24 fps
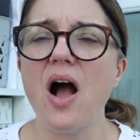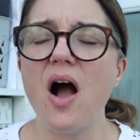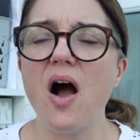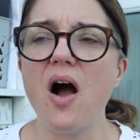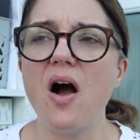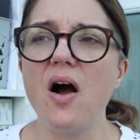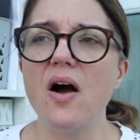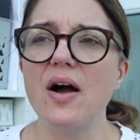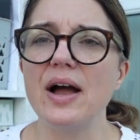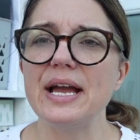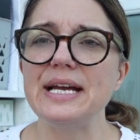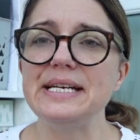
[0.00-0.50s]

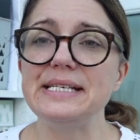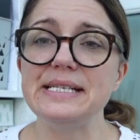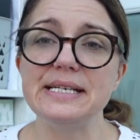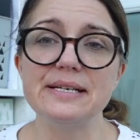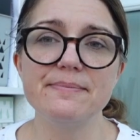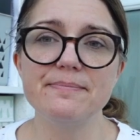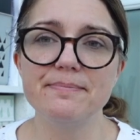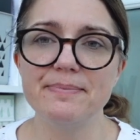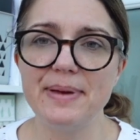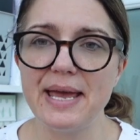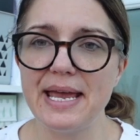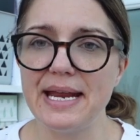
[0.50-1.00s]
I
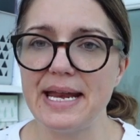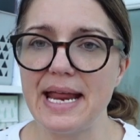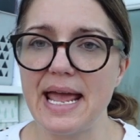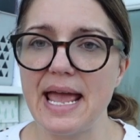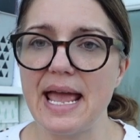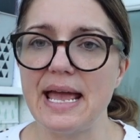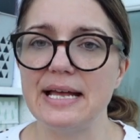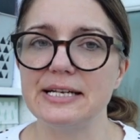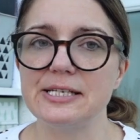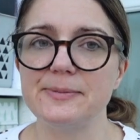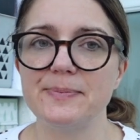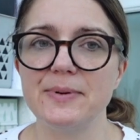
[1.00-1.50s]
didn't pin
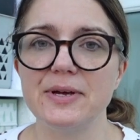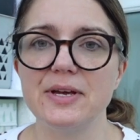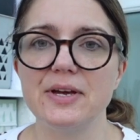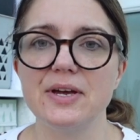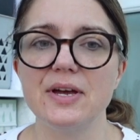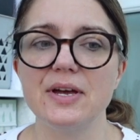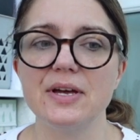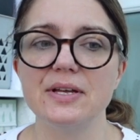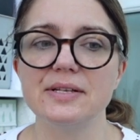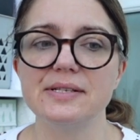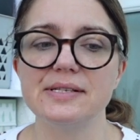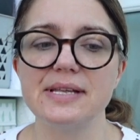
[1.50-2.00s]
it,
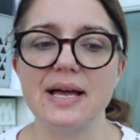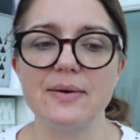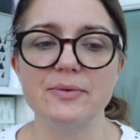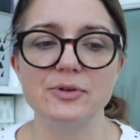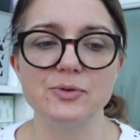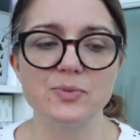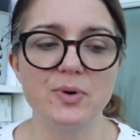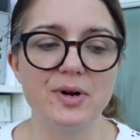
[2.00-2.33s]
because that was